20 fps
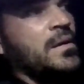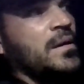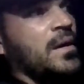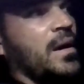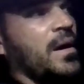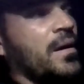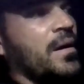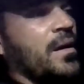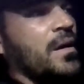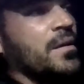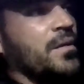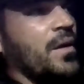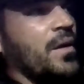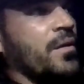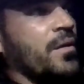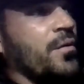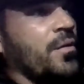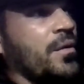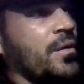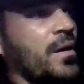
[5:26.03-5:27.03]
The
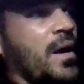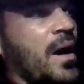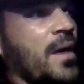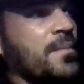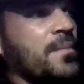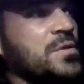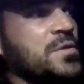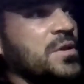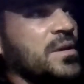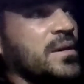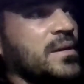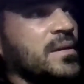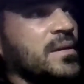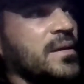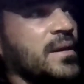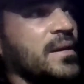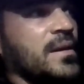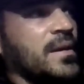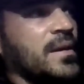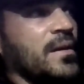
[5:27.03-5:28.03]
other option,
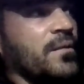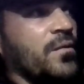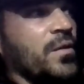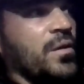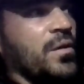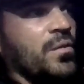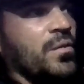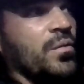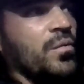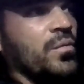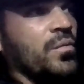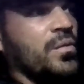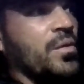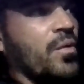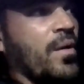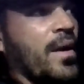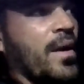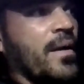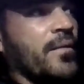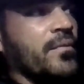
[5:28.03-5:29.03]
if you
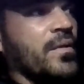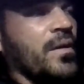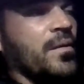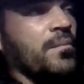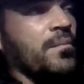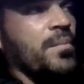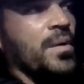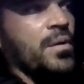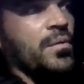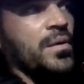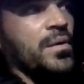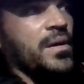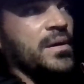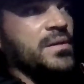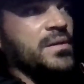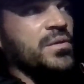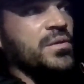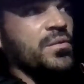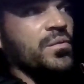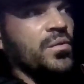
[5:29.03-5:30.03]
don't have the ability
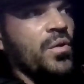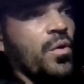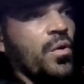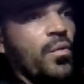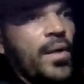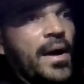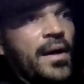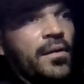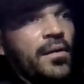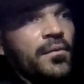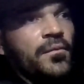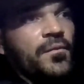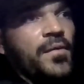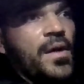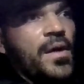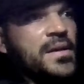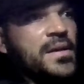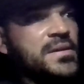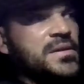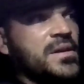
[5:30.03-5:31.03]
to go out and
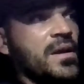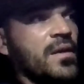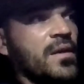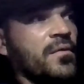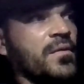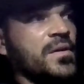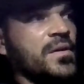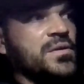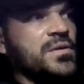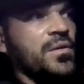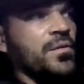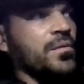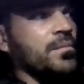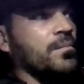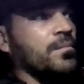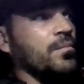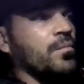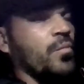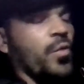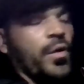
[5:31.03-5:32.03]
find stuff because you're
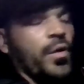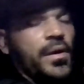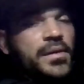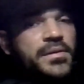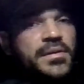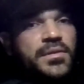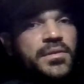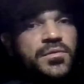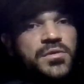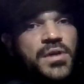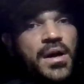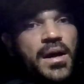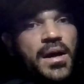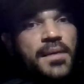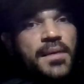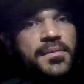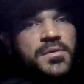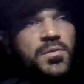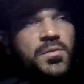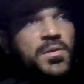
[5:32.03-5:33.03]
working two
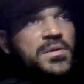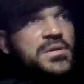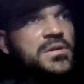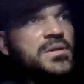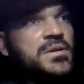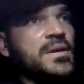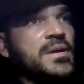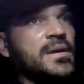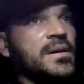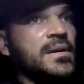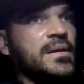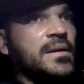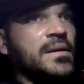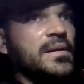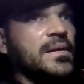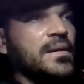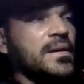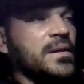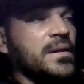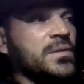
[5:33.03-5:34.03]
jobs, which
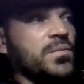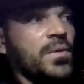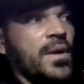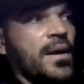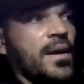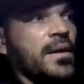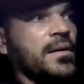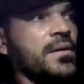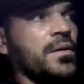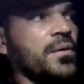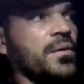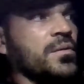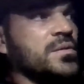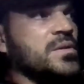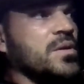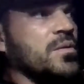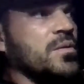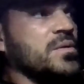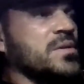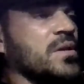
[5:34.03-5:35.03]
is what I do,
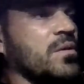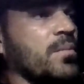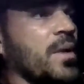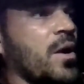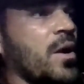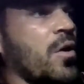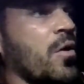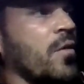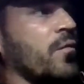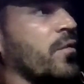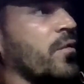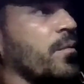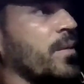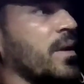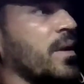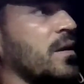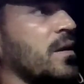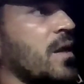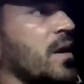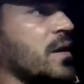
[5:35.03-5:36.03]
so it's a little bit hard for me
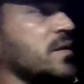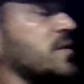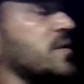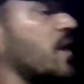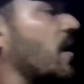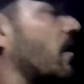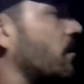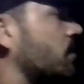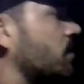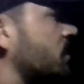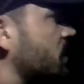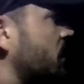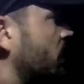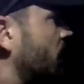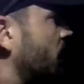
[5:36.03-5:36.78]
a lot of times,